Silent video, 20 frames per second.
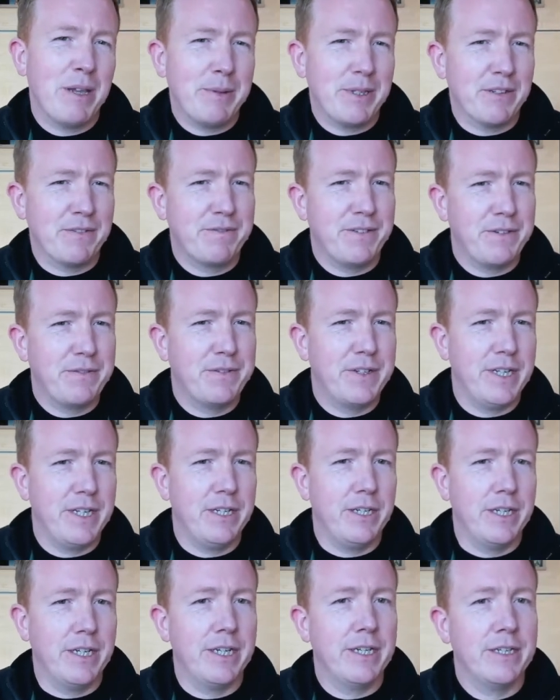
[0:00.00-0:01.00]
maybe to
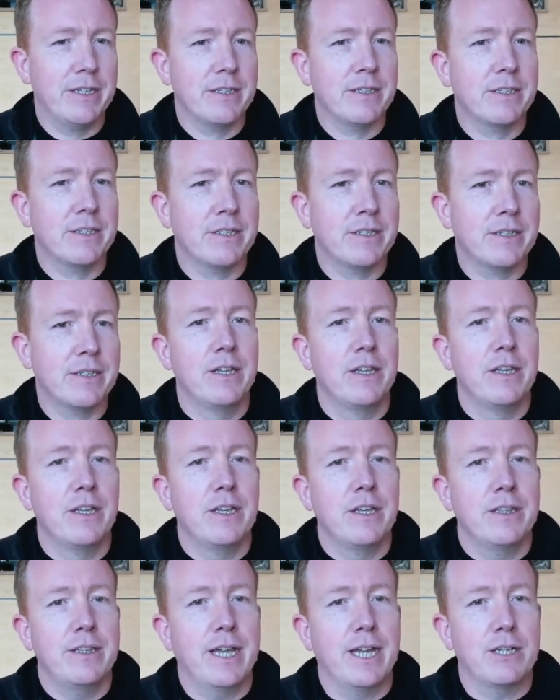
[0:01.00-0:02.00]
15 years,
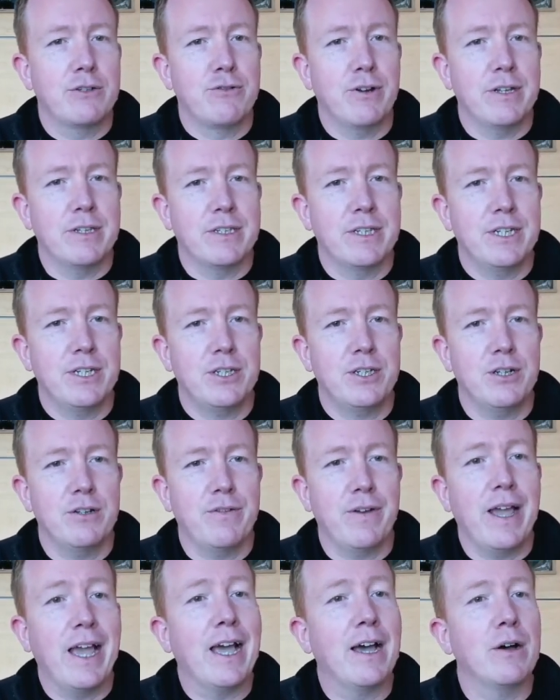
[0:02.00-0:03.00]
that transition
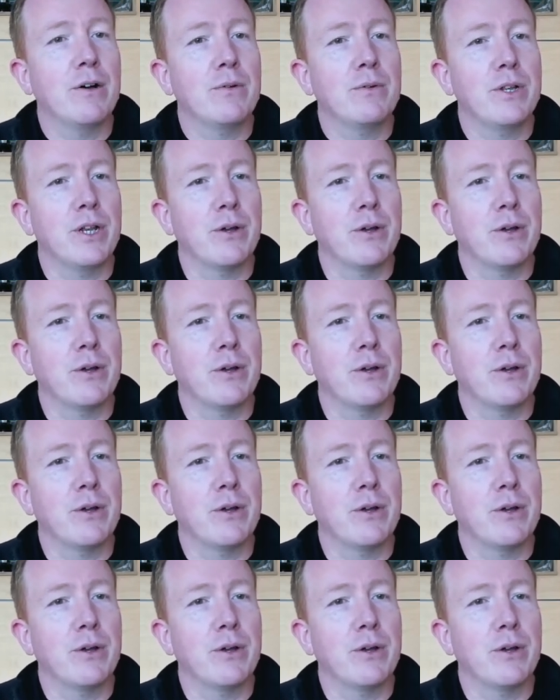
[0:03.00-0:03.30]
of how,